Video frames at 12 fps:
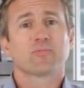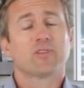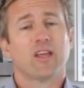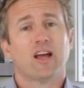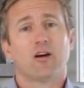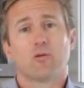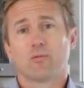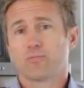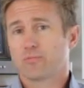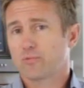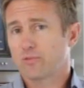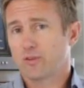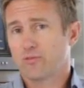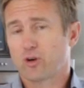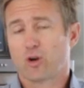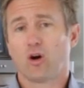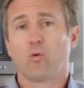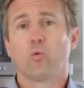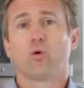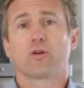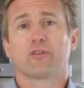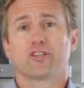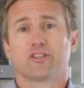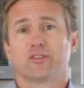Now, you've got hot water
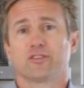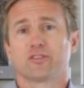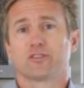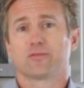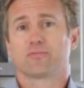issues.